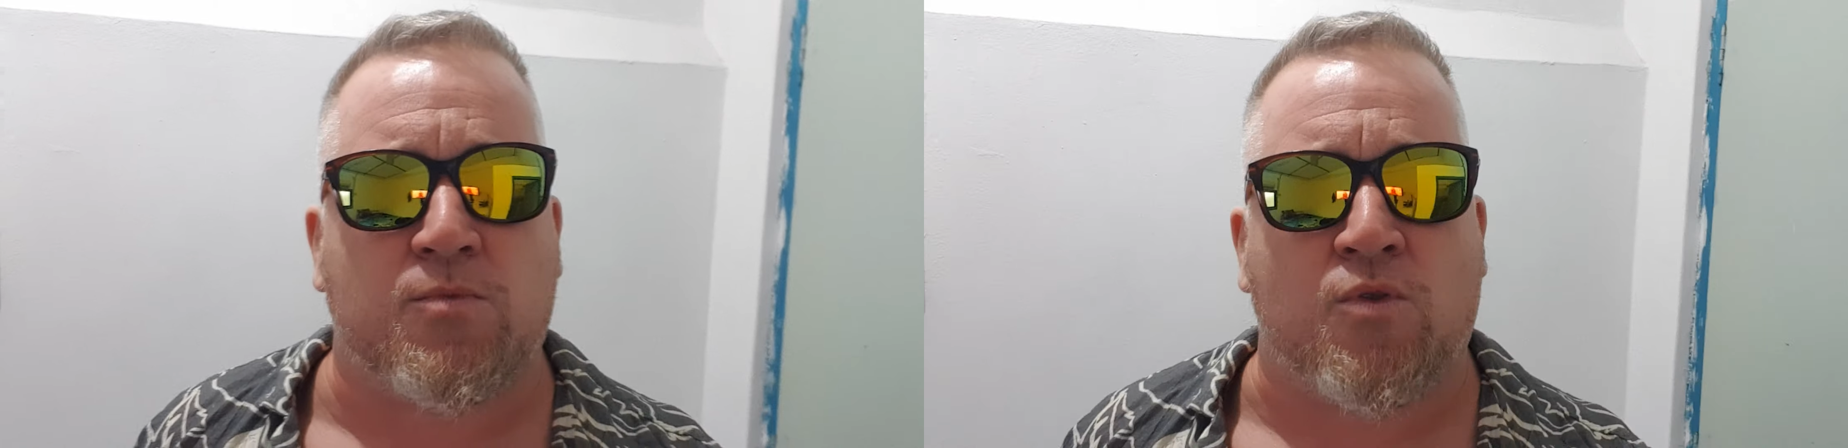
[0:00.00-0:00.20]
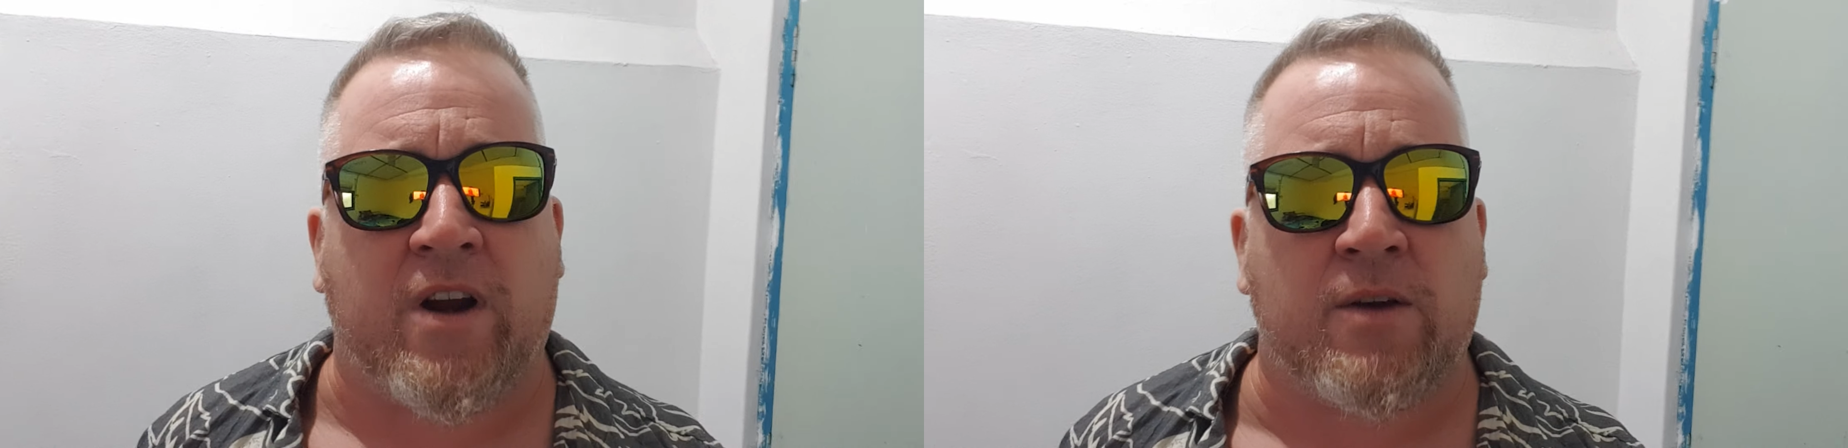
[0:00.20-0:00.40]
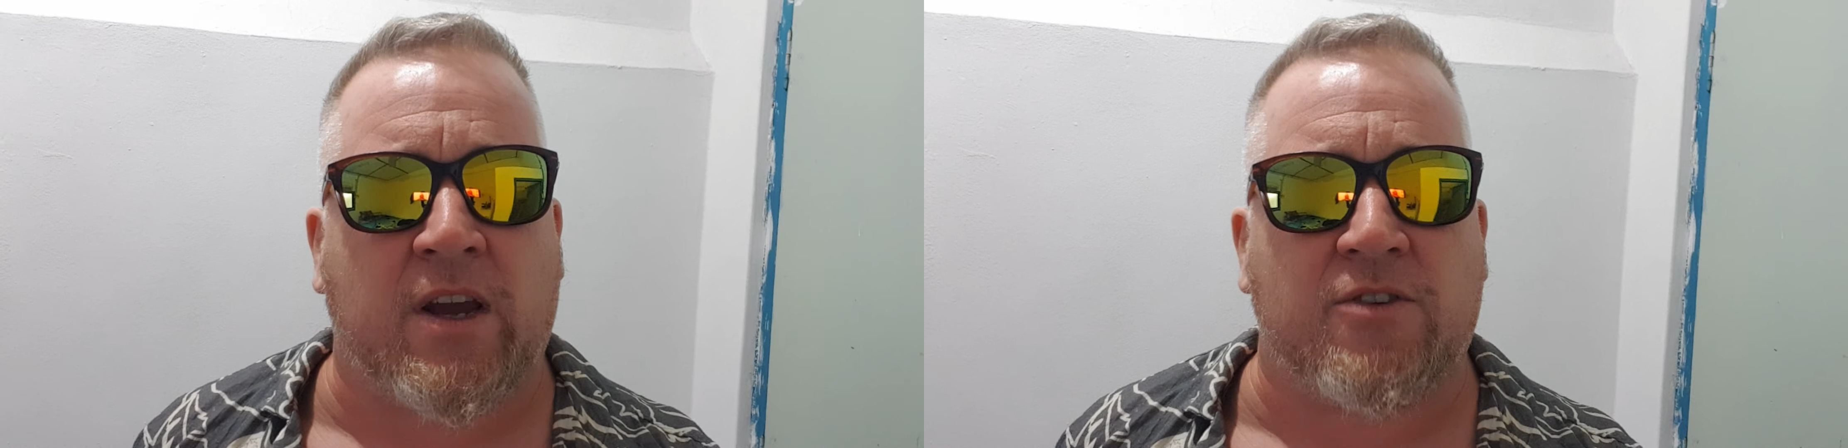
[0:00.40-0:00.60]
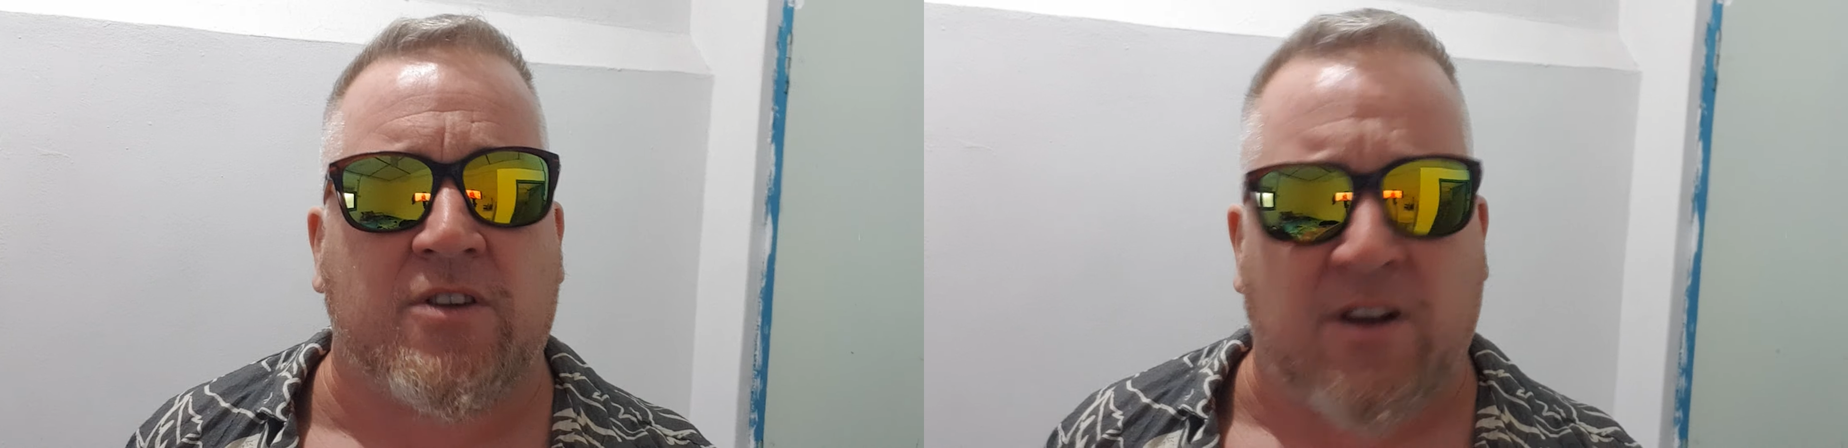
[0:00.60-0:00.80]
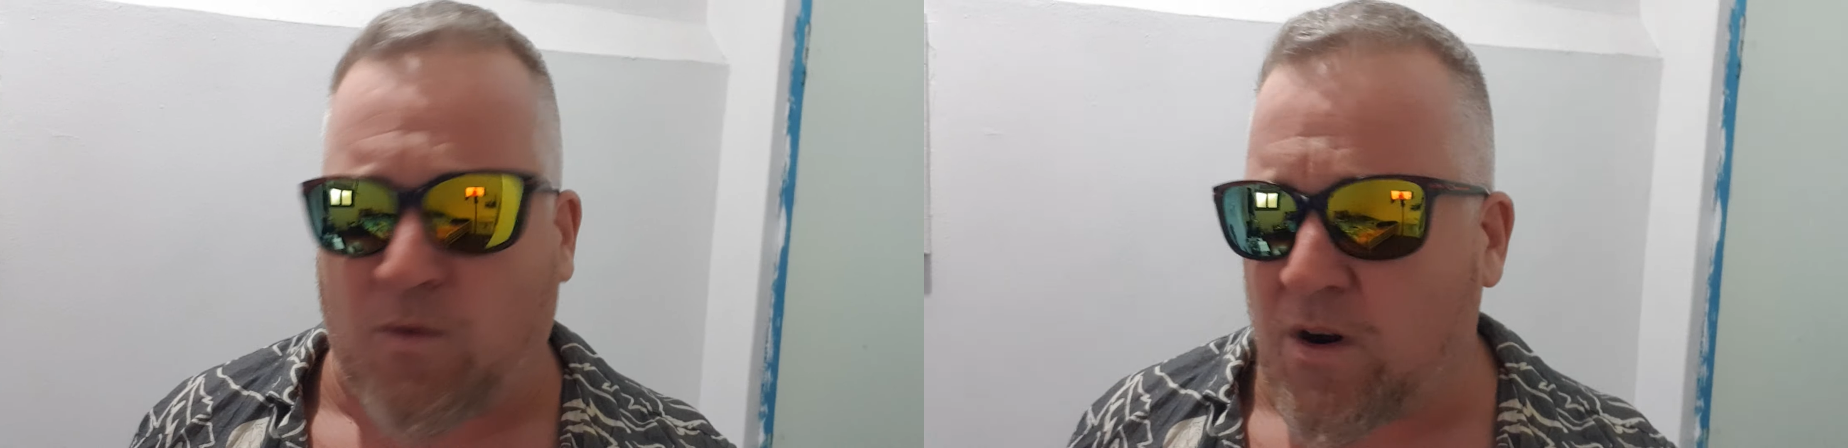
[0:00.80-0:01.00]
more anyway because
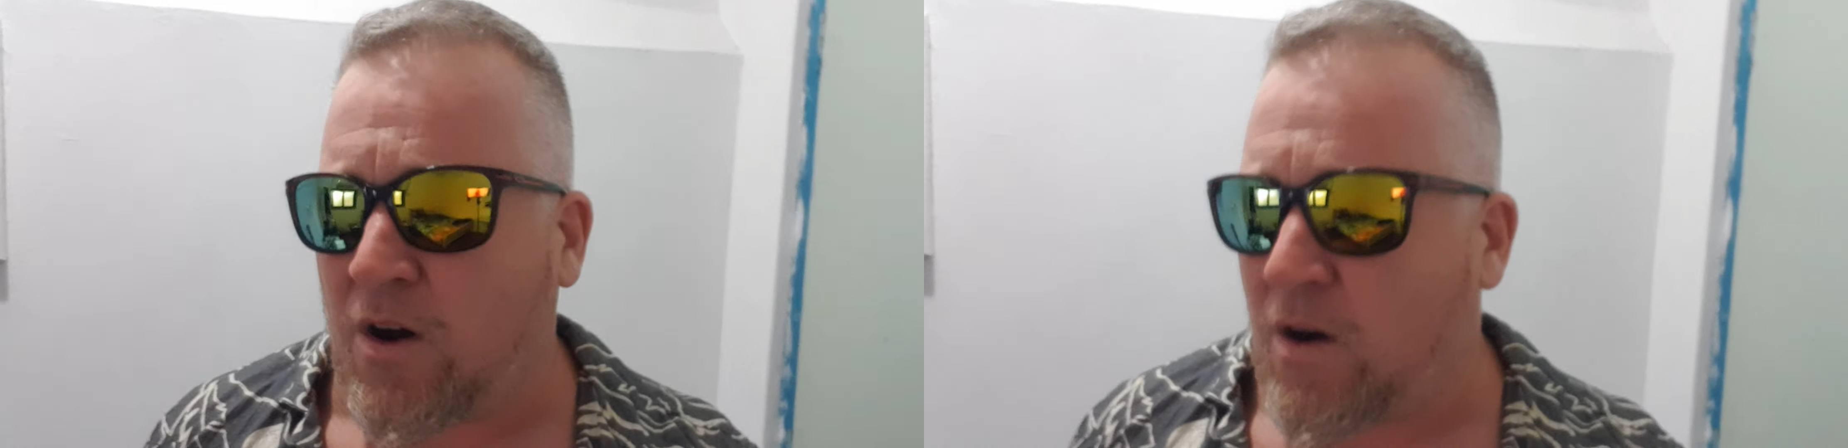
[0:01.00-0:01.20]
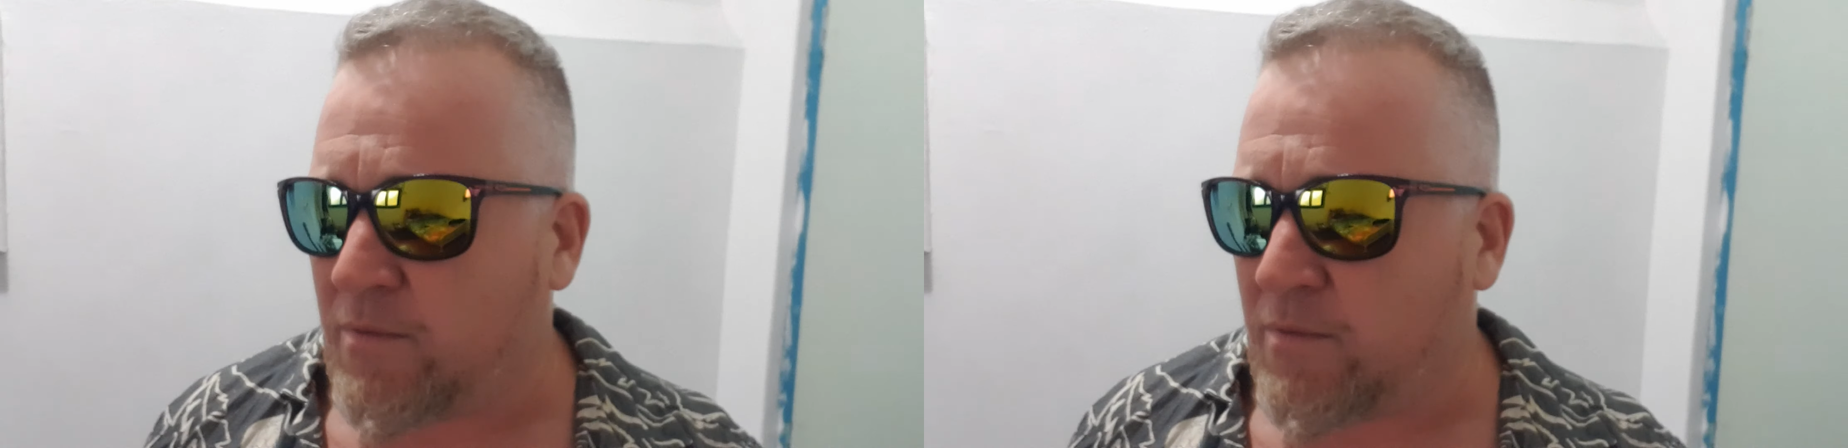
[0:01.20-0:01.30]
you're like, well,